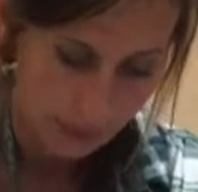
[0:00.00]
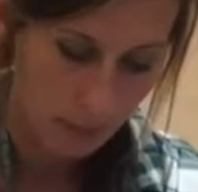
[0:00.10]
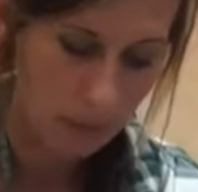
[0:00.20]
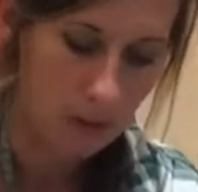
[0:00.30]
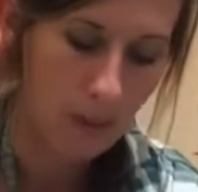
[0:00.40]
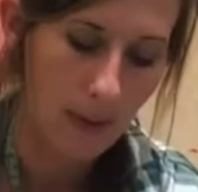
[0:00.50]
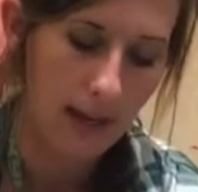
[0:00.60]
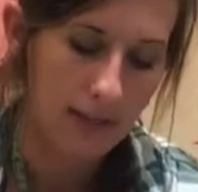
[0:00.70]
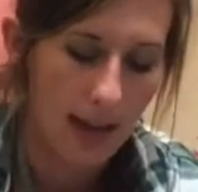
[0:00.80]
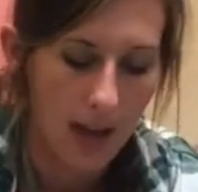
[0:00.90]
To push it
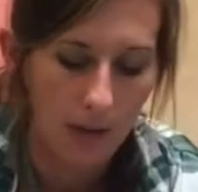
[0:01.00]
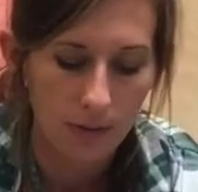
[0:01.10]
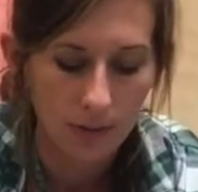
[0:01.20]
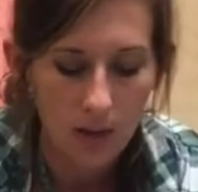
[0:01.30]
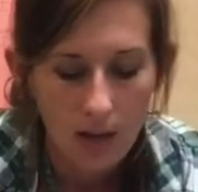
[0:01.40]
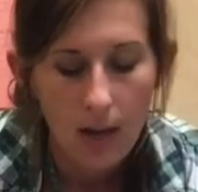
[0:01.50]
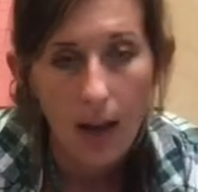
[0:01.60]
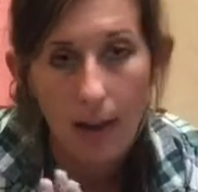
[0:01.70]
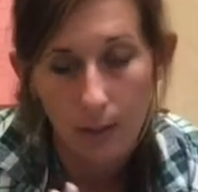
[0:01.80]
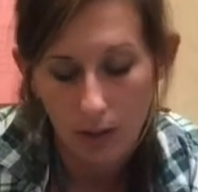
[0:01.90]
back down,
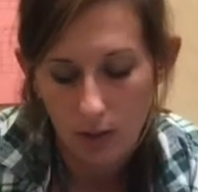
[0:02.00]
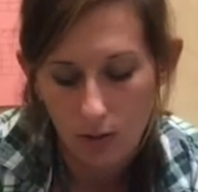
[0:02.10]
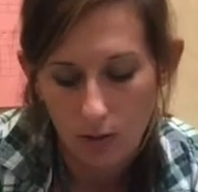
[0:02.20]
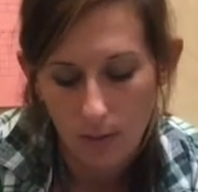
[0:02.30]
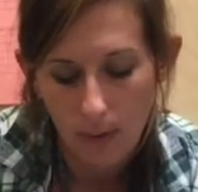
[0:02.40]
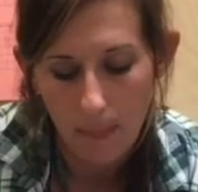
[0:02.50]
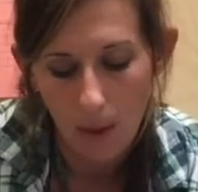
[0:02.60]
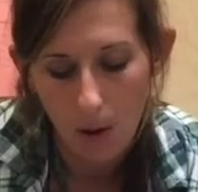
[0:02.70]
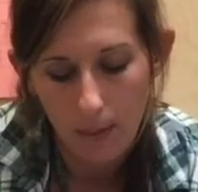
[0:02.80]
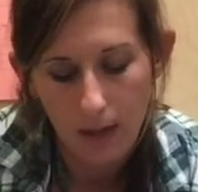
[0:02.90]
I'm gonna use my
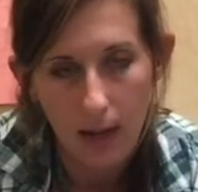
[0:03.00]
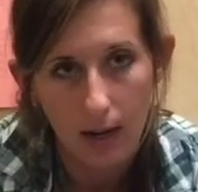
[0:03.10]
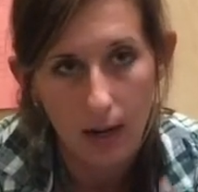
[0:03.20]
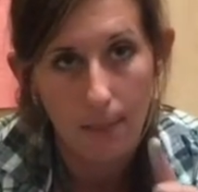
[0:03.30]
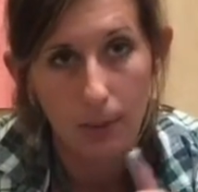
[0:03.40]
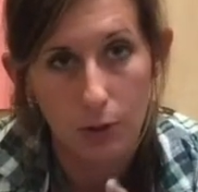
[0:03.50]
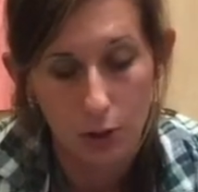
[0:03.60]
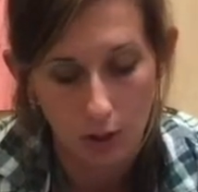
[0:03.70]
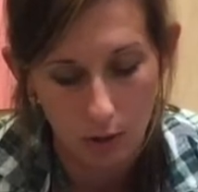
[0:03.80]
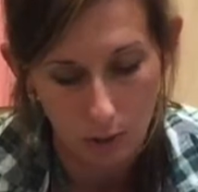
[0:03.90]
palm again and I'm
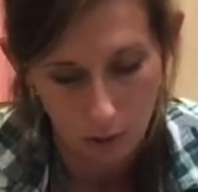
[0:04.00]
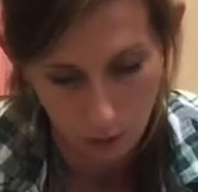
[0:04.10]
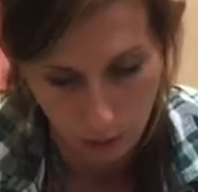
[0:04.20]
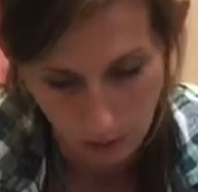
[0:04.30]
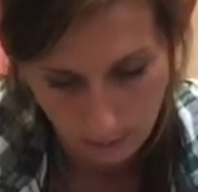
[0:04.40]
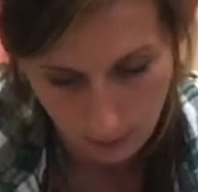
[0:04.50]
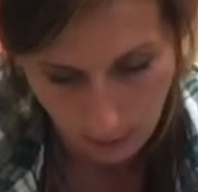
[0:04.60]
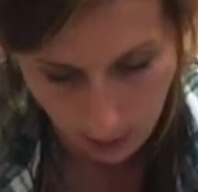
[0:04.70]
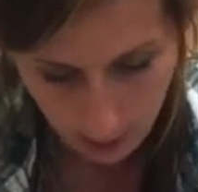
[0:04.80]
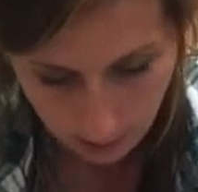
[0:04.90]
pushing towards 12
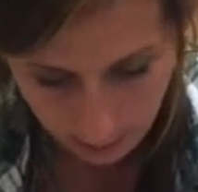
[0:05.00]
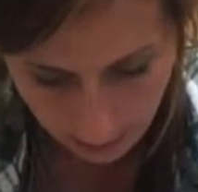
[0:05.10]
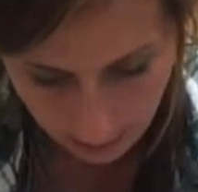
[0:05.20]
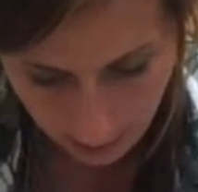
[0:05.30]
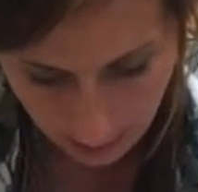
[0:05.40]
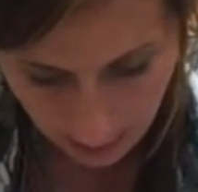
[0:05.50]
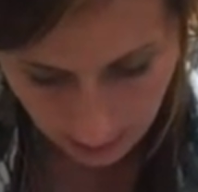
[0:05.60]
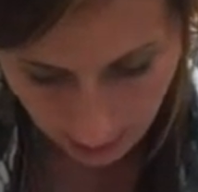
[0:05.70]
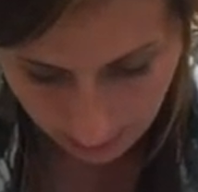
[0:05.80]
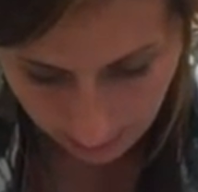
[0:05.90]
o'clock,
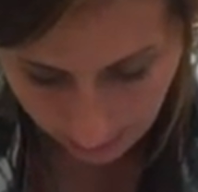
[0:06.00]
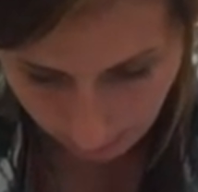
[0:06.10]
and then